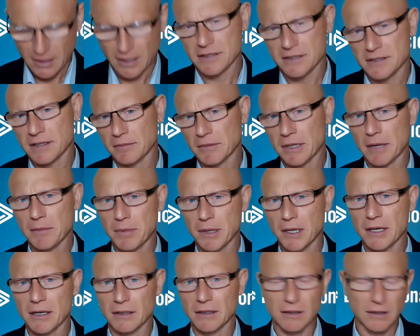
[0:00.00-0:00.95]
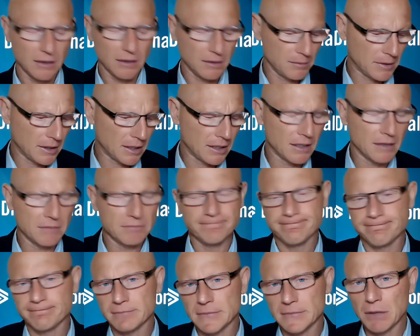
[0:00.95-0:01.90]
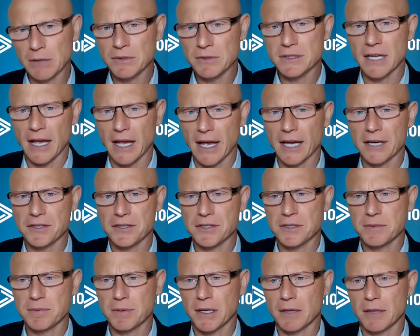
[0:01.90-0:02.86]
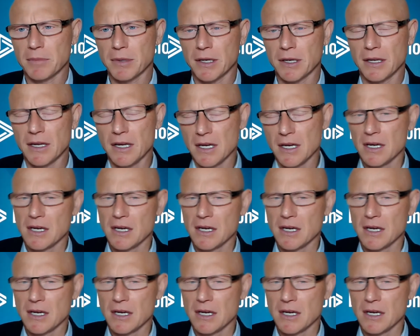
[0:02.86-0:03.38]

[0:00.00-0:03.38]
sometimes being a little I wouldn't say anxious, but